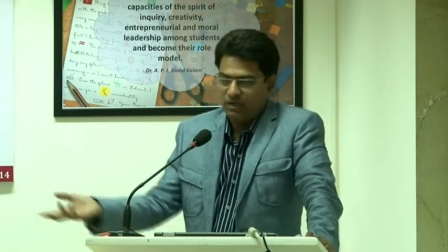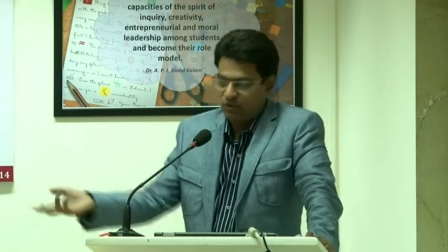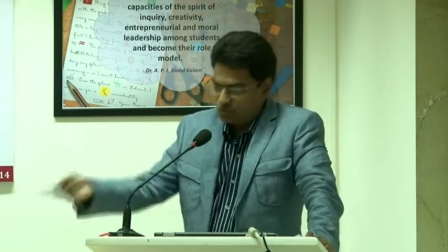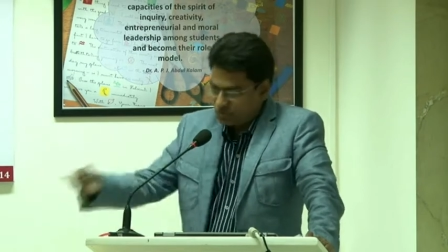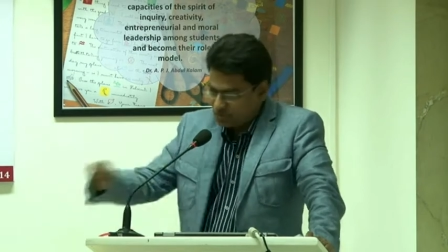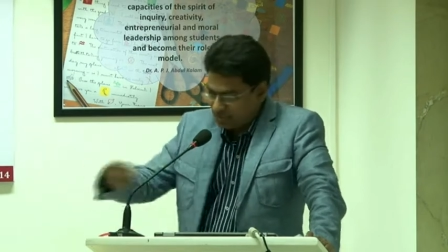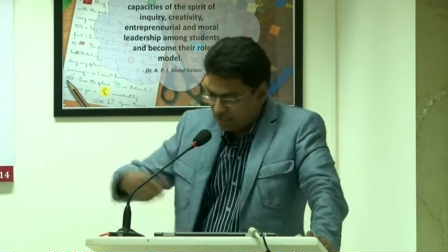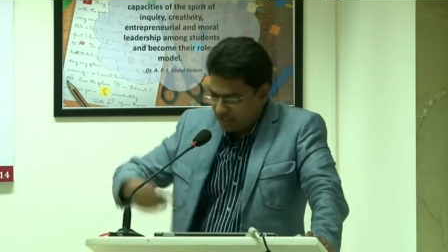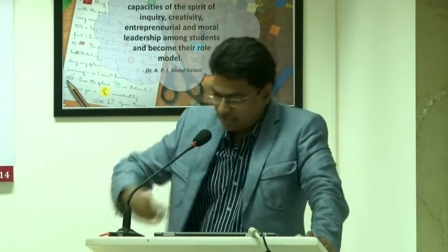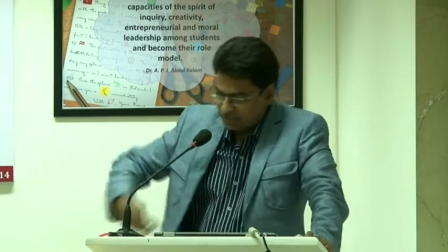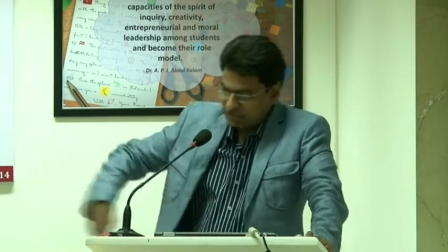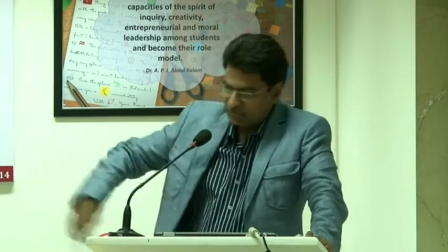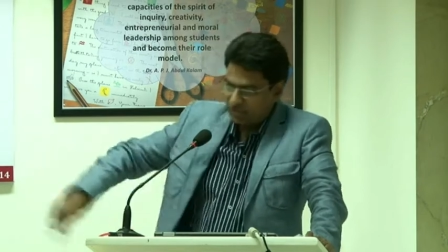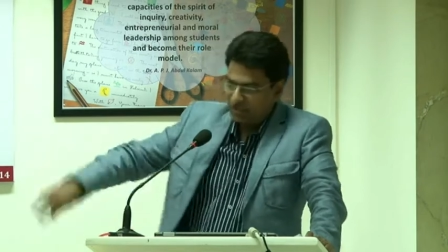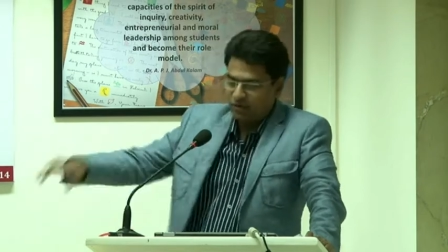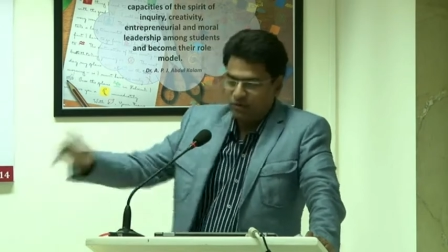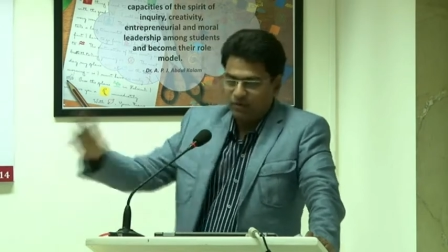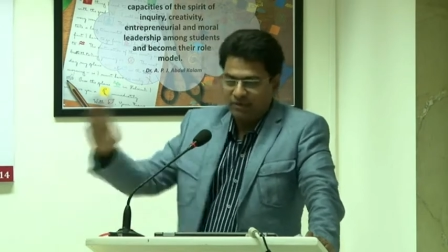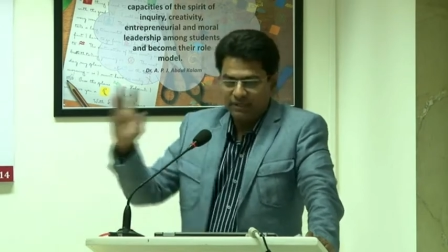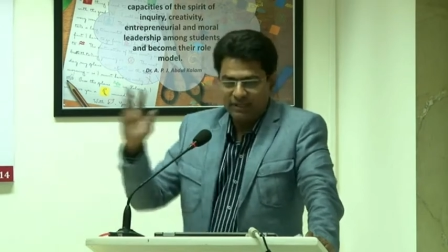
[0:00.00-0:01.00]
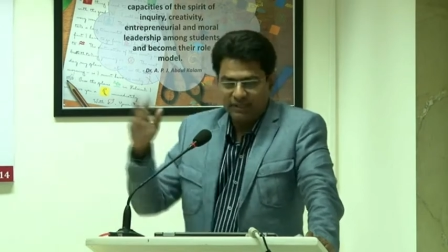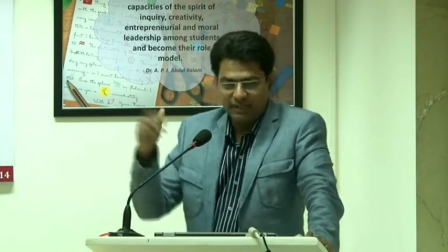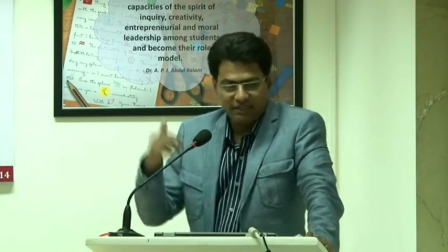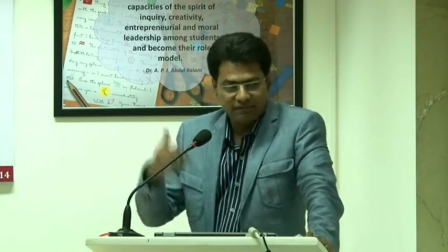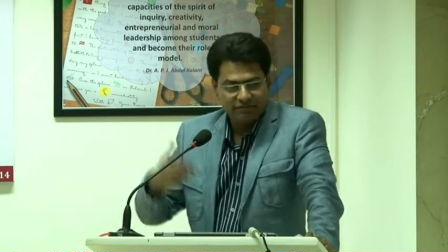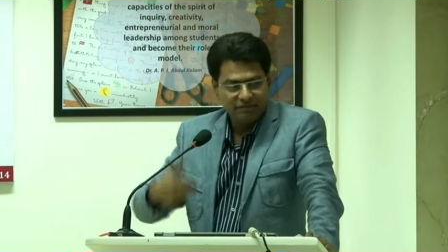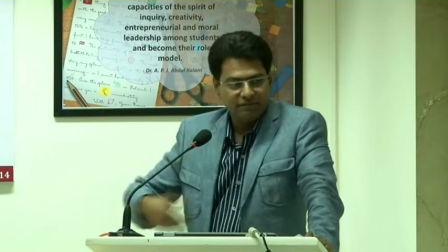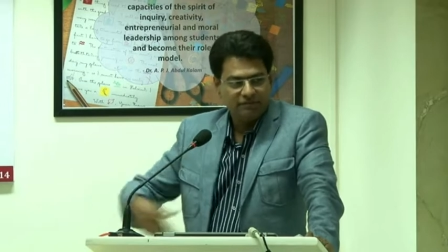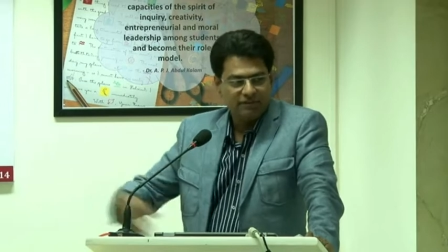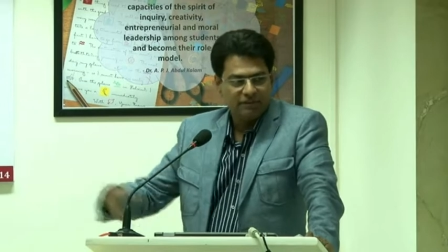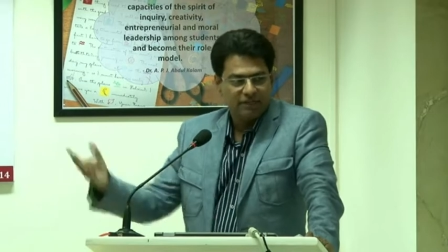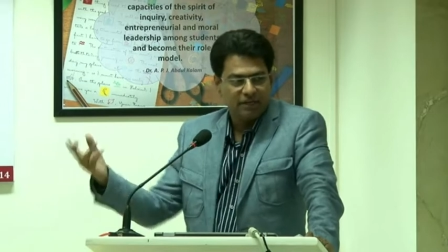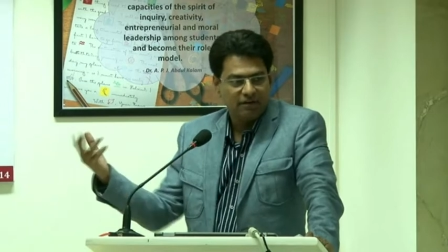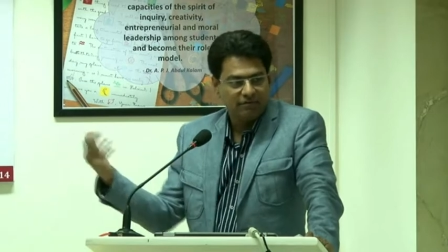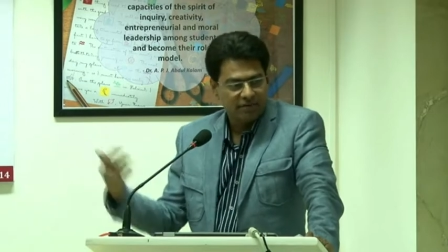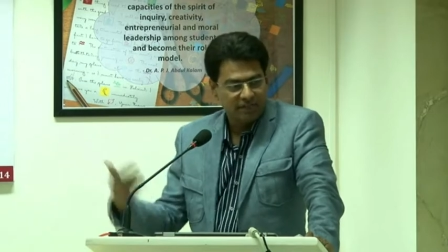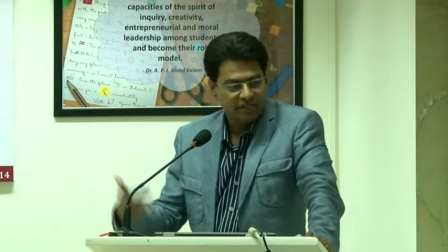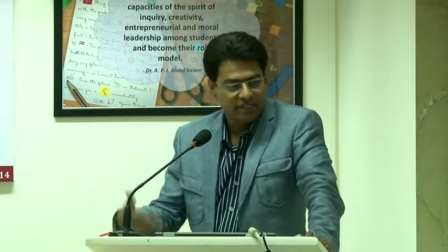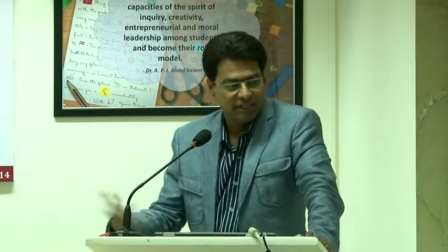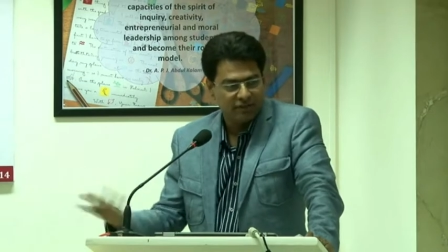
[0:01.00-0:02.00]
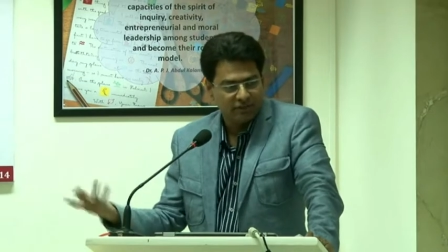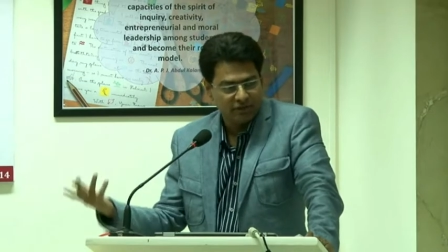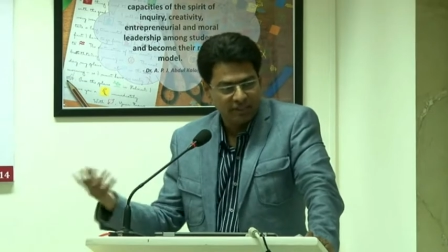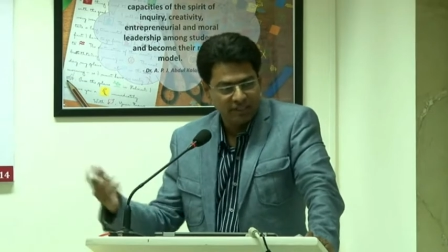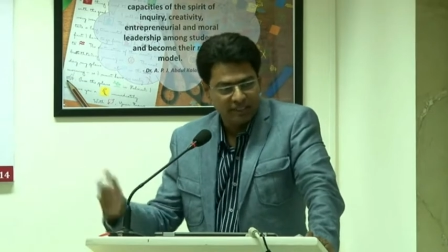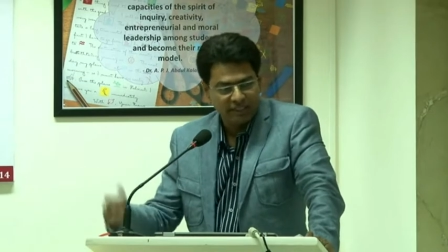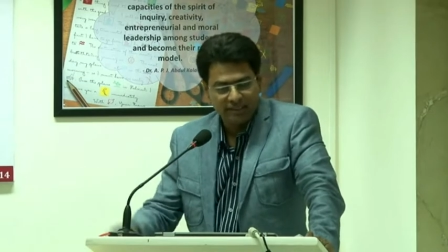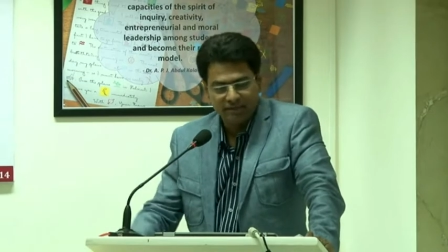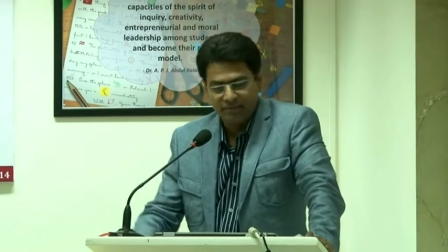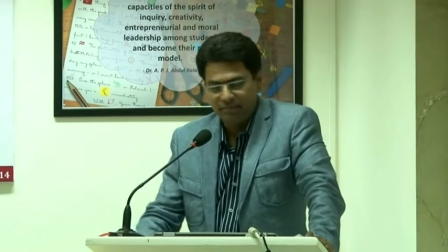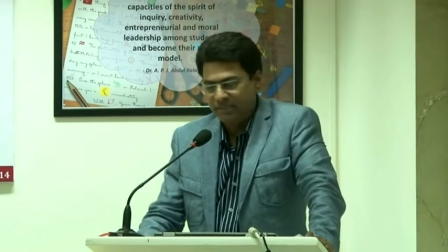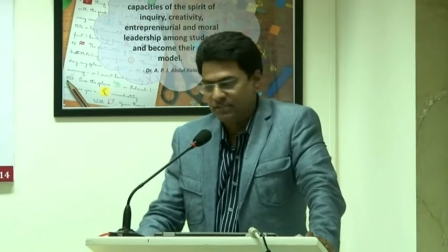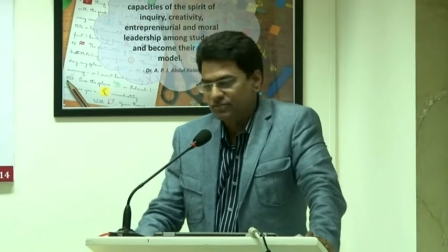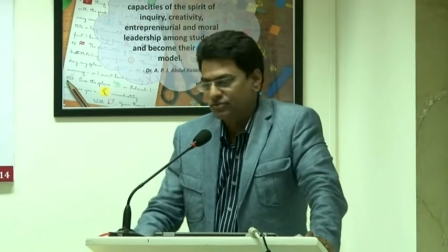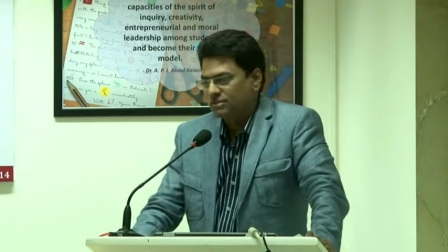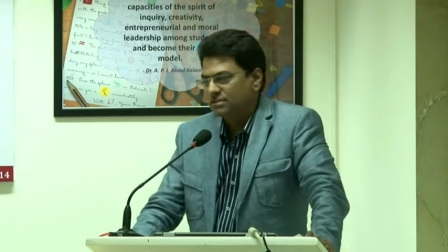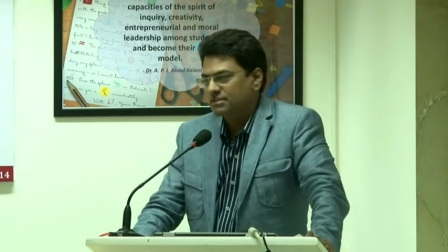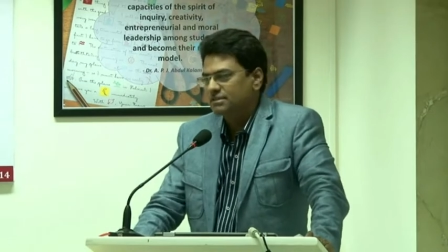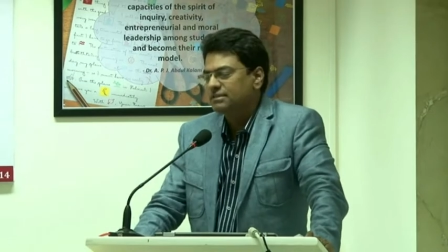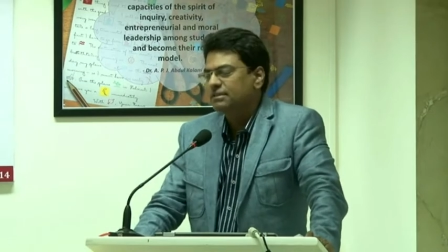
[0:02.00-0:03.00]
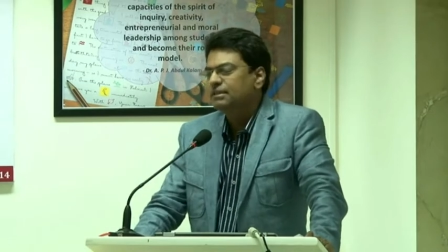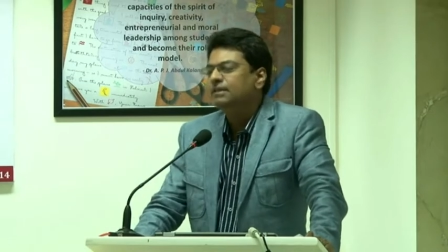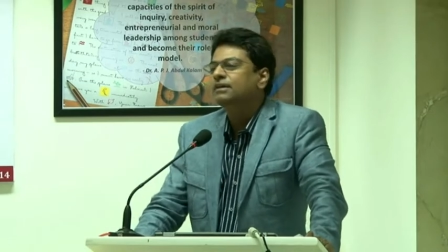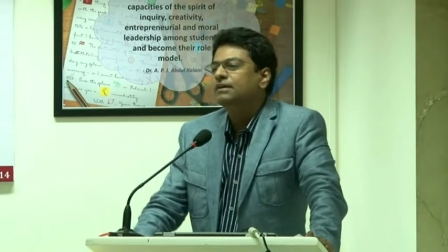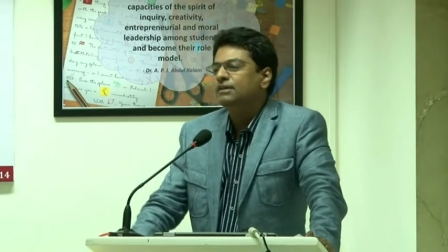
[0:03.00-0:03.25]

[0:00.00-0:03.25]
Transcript: outside surrounding and we were covering it on a daily basis.